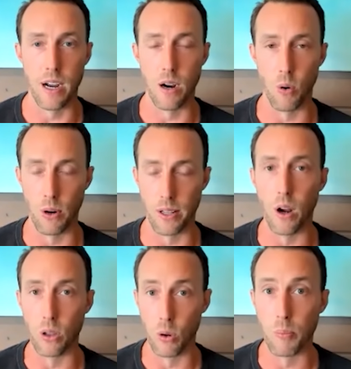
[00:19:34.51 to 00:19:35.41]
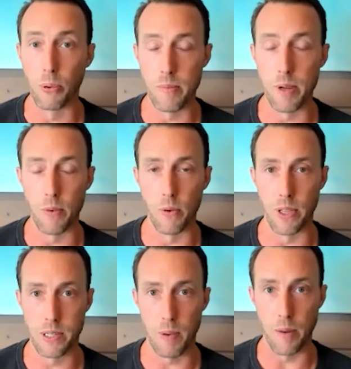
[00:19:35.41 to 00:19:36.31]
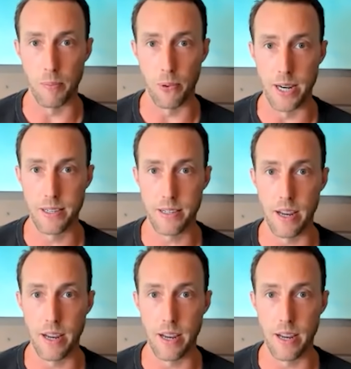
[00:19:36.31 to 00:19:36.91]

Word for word: Or a low premium over the spot price.